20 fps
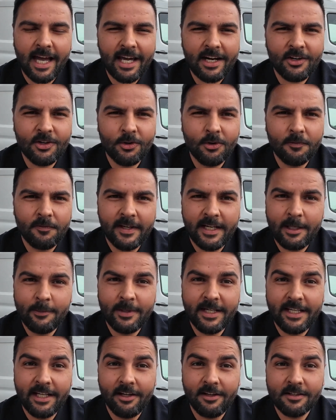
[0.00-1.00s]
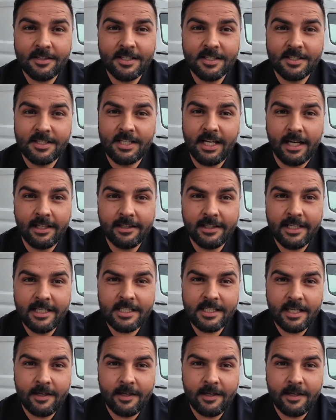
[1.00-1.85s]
I don't know if anybody else has done this.